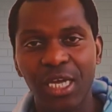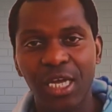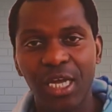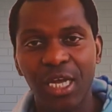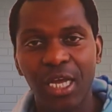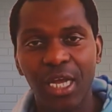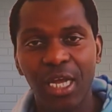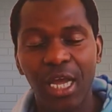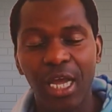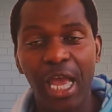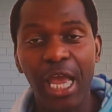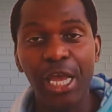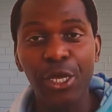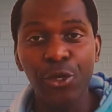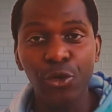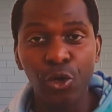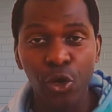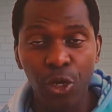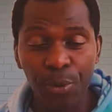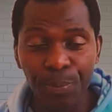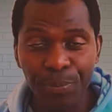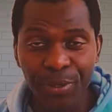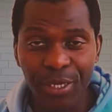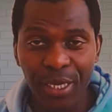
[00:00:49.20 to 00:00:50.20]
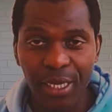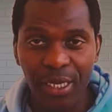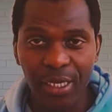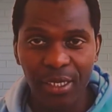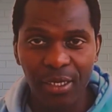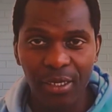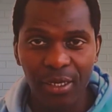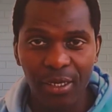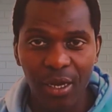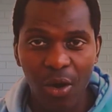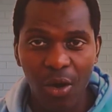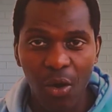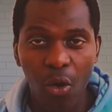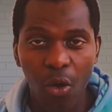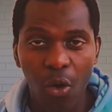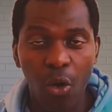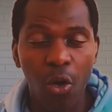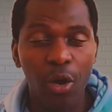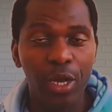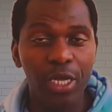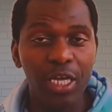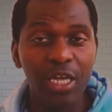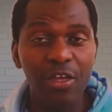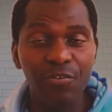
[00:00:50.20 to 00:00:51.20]
a European, or
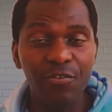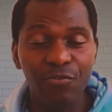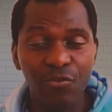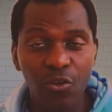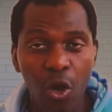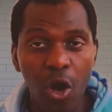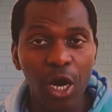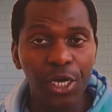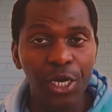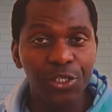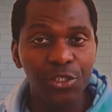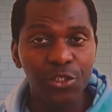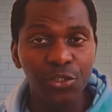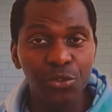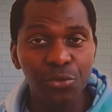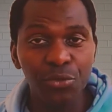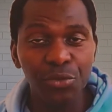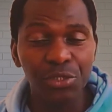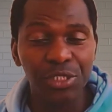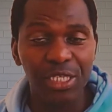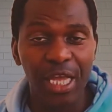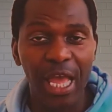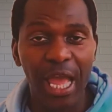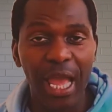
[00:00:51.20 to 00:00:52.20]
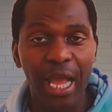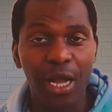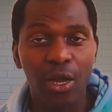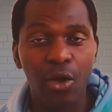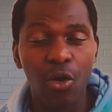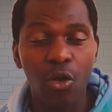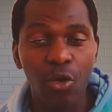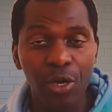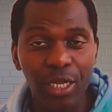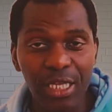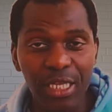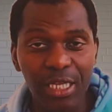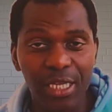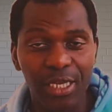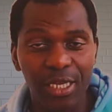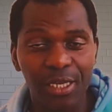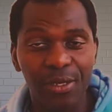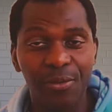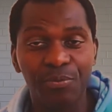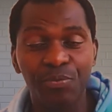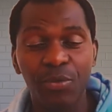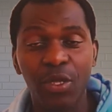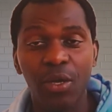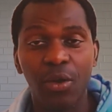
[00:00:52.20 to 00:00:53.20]
if God use a Korean
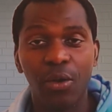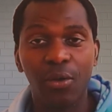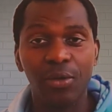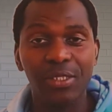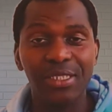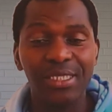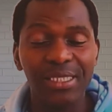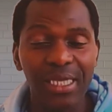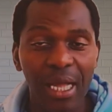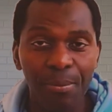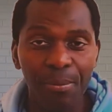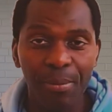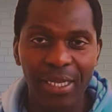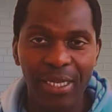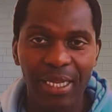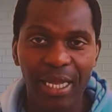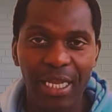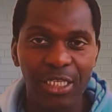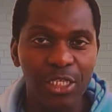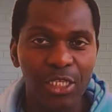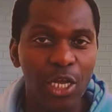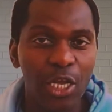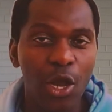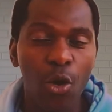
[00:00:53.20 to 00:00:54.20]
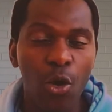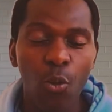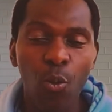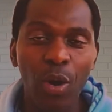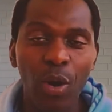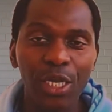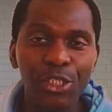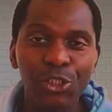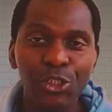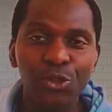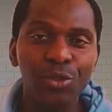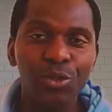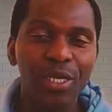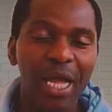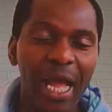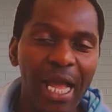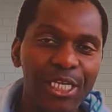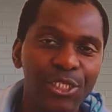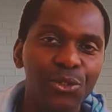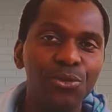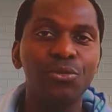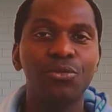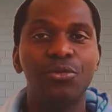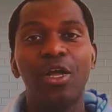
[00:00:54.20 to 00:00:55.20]
or somebody else? What should I do?
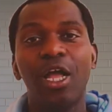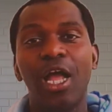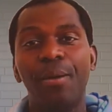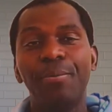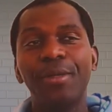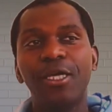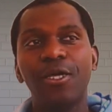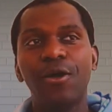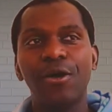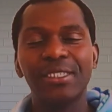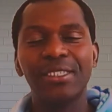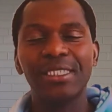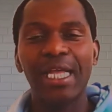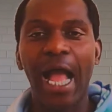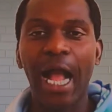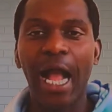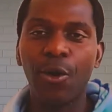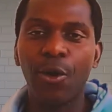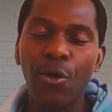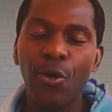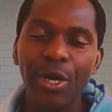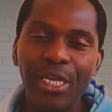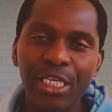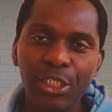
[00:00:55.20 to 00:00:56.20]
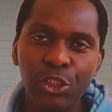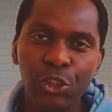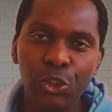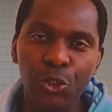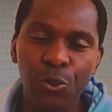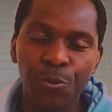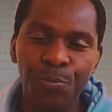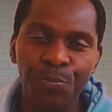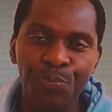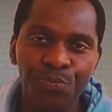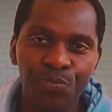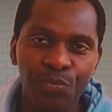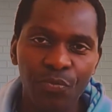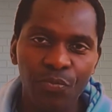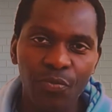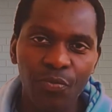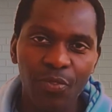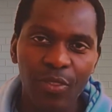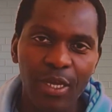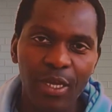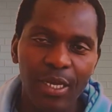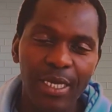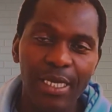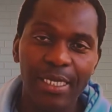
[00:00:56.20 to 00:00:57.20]
Because according to
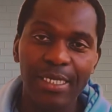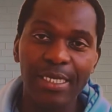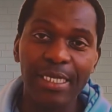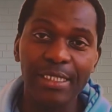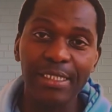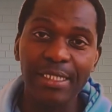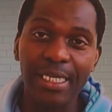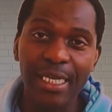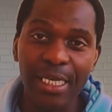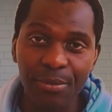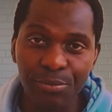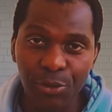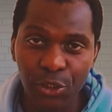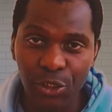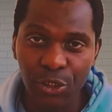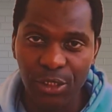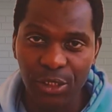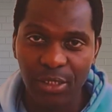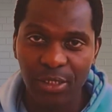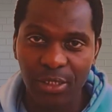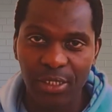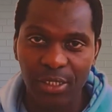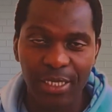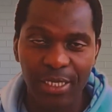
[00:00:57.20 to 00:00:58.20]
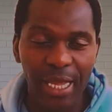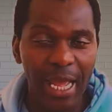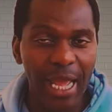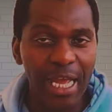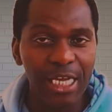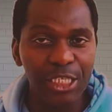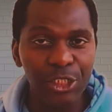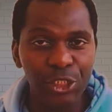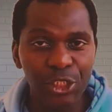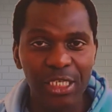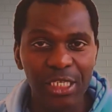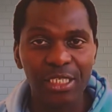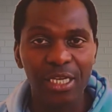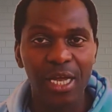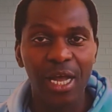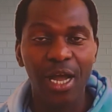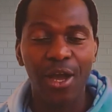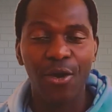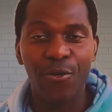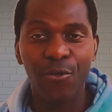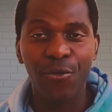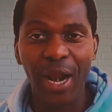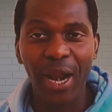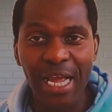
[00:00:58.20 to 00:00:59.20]
the scriptures, the ancient
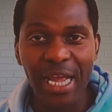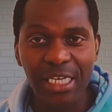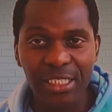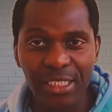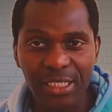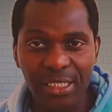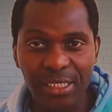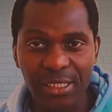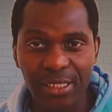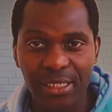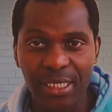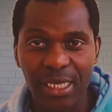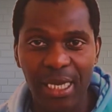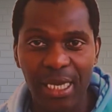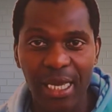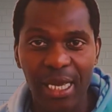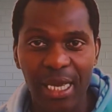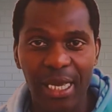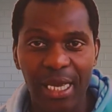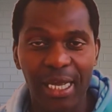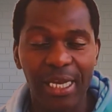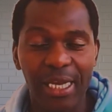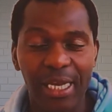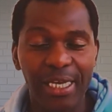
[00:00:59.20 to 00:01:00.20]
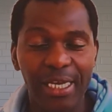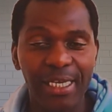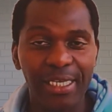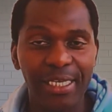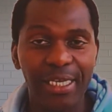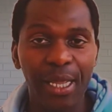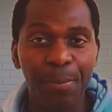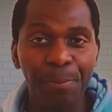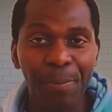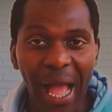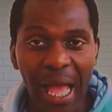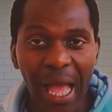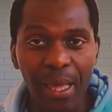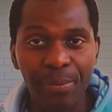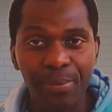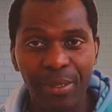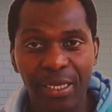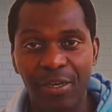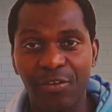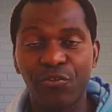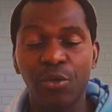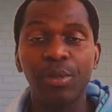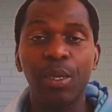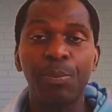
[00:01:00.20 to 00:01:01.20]
writings, the Bible, from the
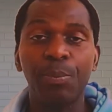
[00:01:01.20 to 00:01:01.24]
book